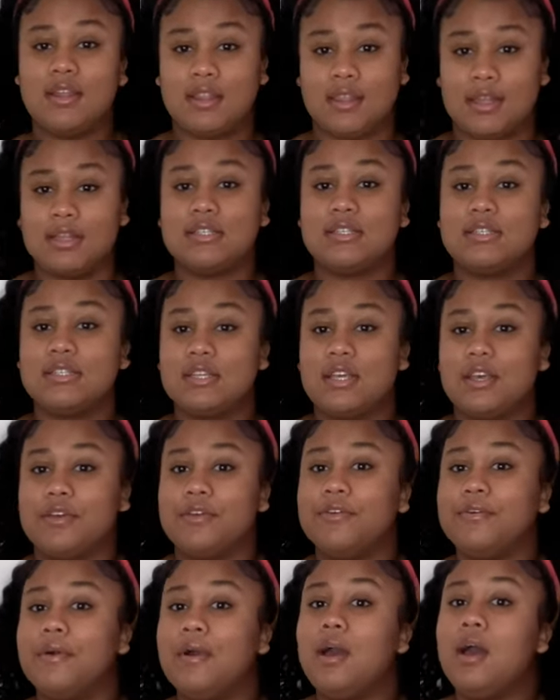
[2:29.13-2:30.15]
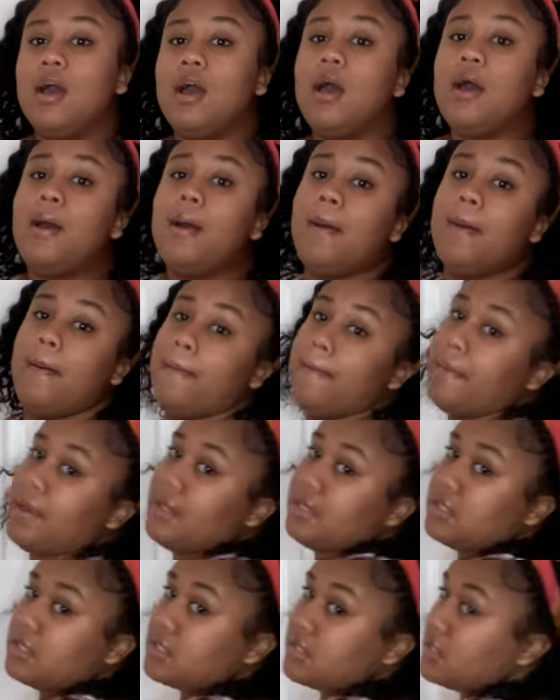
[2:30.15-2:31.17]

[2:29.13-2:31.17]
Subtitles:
this is cute. But it just